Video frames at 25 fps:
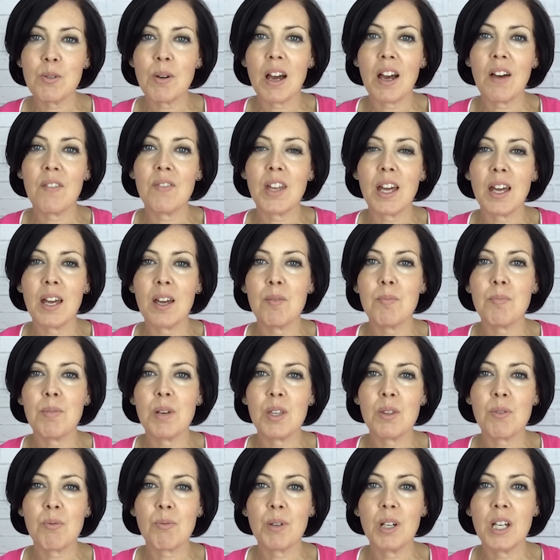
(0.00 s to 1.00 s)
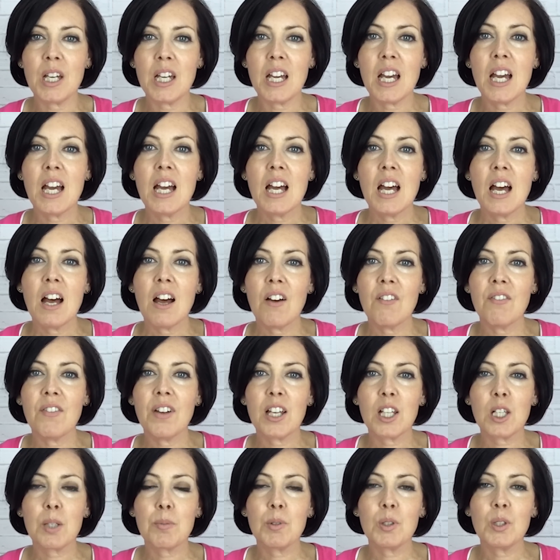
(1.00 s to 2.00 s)
do have the MP3
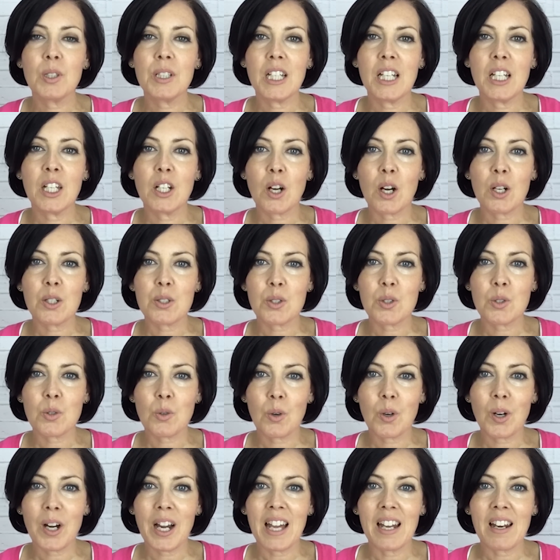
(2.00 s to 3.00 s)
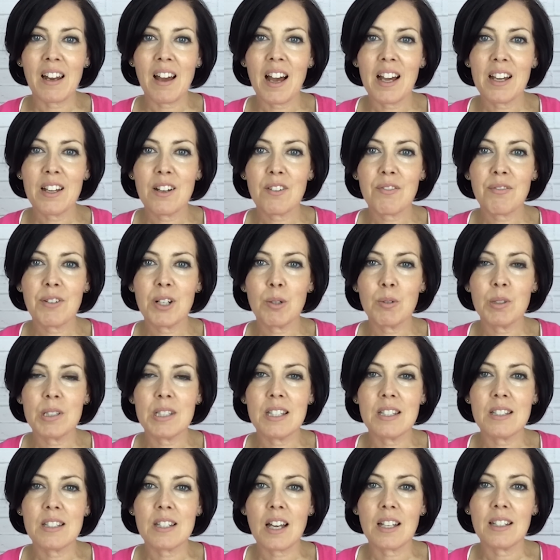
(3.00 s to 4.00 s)
available in our store at
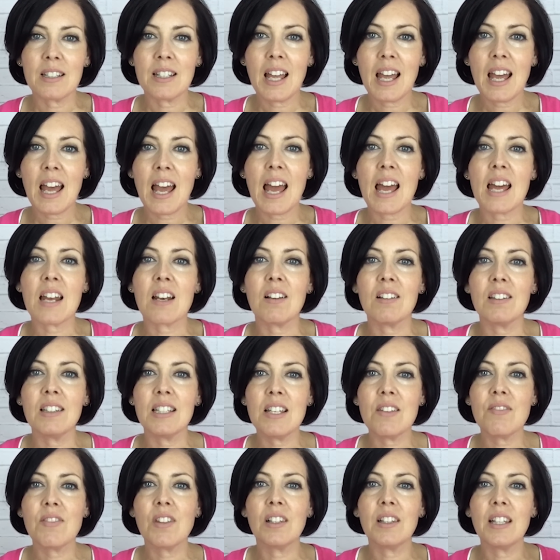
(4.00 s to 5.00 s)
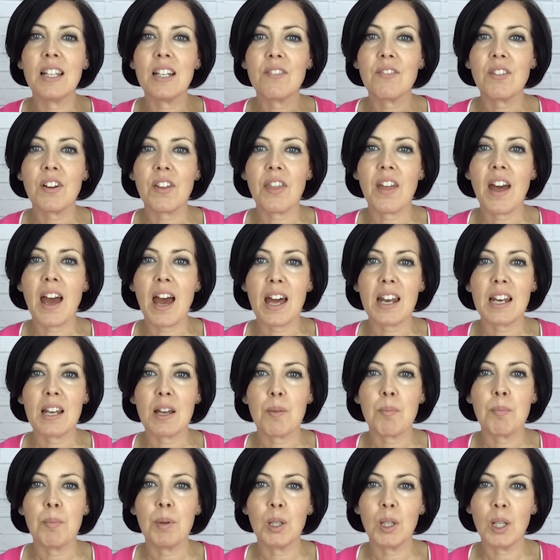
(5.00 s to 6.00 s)
higherfrequencies.net, and I'll leave the link for
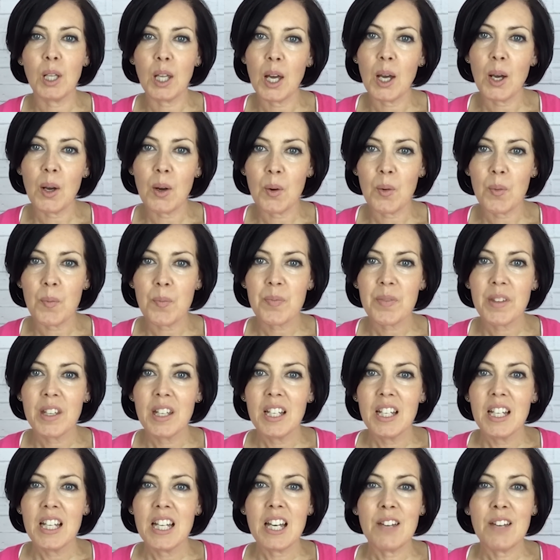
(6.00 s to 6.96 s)
that below.